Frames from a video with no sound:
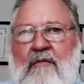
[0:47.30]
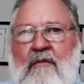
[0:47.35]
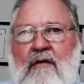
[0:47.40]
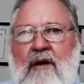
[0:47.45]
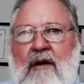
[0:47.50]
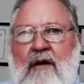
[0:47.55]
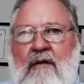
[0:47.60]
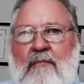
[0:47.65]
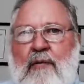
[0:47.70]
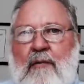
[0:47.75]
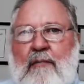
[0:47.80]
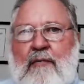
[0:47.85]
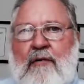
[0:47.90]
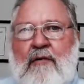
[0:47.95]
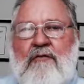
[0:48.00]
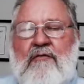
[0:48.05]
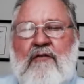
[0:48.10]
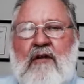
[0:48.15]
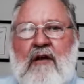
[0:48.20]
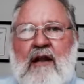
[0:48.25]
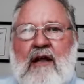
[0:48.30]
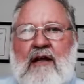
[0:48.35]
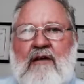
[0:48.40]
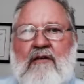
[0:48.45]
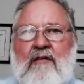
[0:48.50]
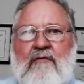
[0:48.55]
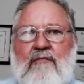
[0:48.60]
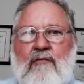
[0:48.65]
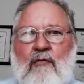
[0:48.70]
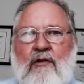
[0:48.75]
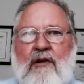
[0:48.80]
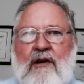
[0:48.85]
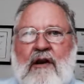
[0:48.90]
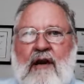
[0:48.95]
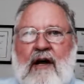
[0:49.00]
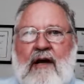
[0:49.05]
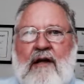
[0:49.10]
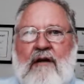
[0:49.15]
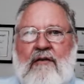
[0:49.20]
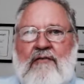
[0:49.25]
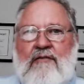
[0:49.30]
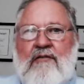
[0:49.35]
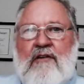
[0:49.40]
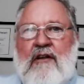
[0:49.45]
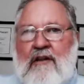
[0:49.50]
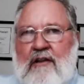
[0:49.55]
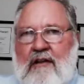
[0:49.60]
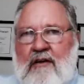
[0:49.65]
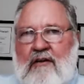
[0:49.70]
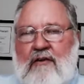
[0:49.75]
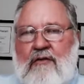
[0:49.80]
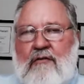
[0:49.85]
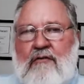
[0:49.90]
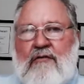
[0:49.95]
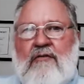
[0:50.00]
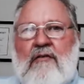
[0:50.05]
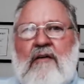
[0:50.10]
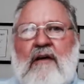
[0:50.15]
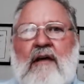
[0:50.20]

proposed in 1949, still in use,